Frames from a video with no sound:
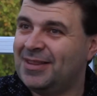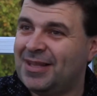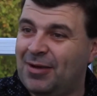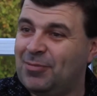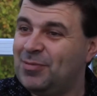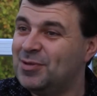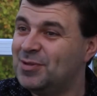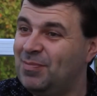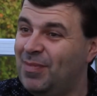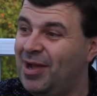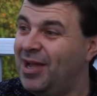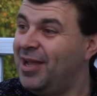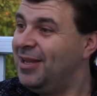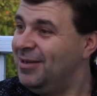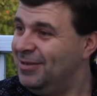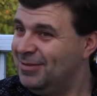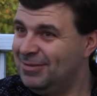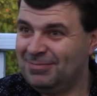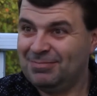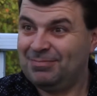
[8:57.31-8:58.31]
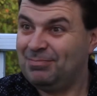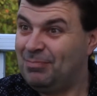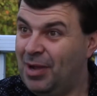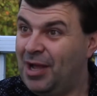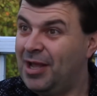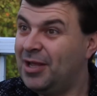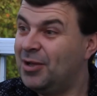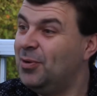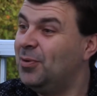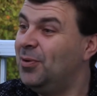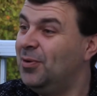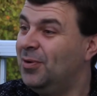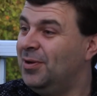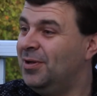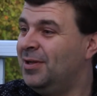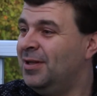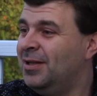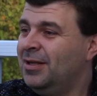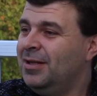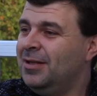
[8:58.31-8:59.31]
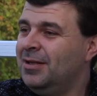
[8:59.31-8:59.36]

That was my goal.